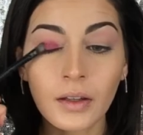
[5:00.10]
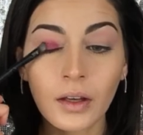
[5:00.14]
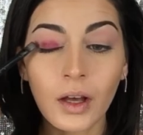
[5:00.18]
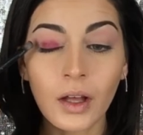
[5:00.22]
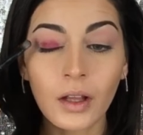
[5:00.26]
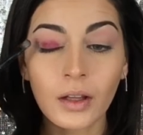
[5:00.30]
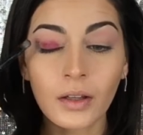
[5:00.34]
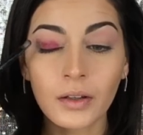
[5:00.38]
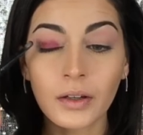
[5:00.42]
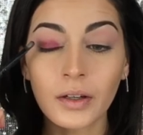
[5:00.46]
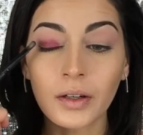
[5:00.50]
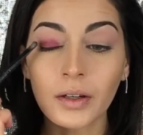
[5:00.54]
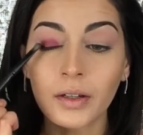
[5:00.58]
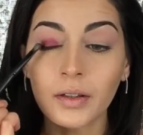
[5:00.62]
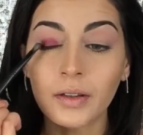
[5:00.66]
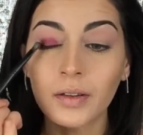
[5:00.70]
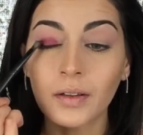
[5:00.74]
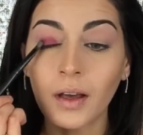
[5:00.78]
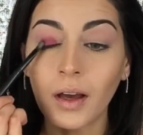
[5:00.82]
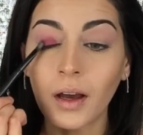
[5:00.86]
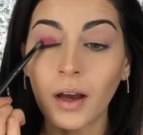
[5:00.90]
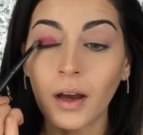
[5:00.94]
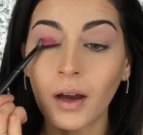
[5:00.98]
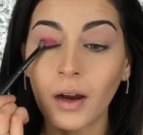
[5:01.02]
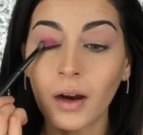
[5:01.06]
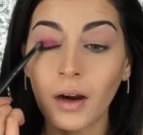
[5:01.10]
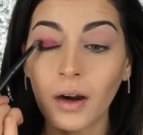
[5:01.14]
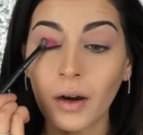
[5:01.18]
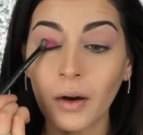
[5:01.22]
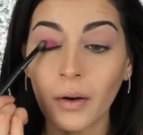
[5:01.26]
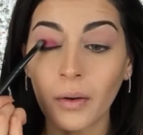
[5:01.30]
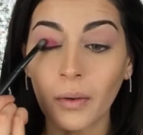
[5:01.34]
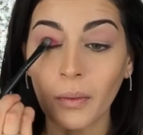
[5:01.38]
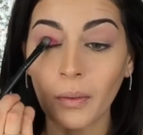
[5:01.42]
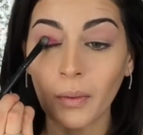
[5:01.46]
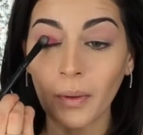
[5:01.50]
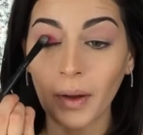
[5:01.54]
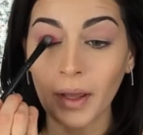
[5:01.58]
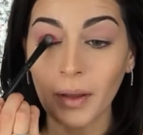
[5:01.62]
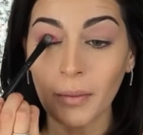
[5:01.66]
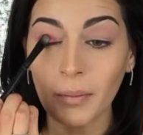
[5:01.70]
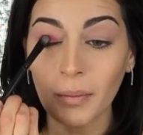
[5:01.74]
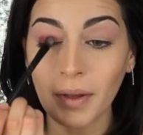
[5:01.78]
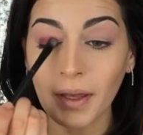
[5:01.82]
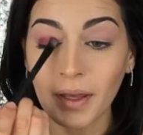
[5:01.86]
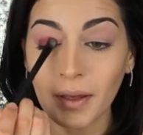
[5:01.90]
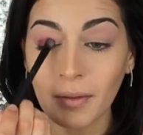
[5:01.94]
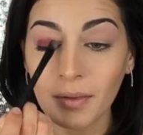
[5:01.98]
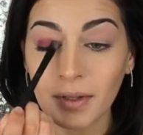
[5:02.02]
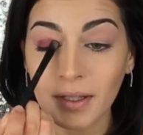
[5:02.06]
colors are
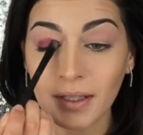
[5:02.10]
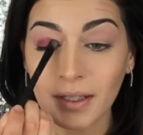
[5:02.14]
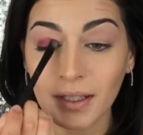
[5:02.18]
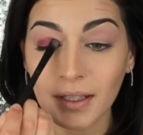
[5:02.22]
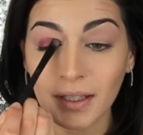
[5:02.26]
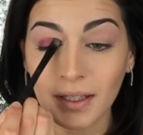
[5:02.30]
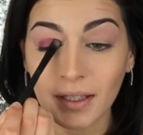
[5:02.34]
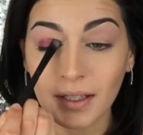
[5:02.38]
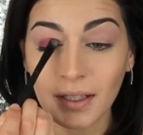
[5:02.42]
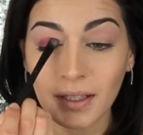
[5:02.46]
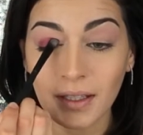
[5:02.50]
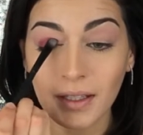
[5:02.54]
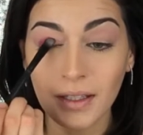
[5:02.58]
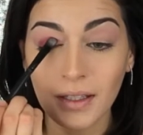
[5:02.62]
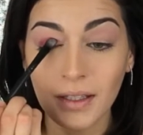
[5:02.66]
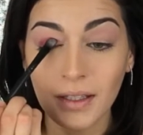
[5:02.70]
quite pigmented.